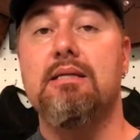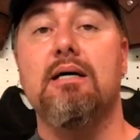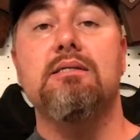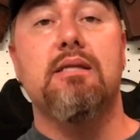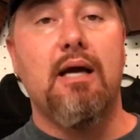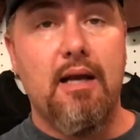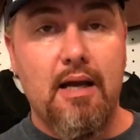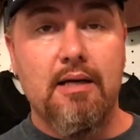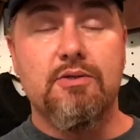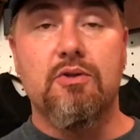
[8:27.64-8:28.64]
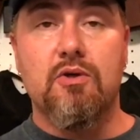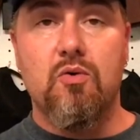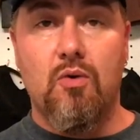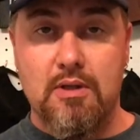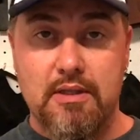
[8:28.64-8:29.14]
Does that add to the
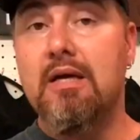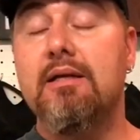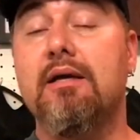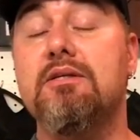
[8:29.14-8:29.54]
quality? Now,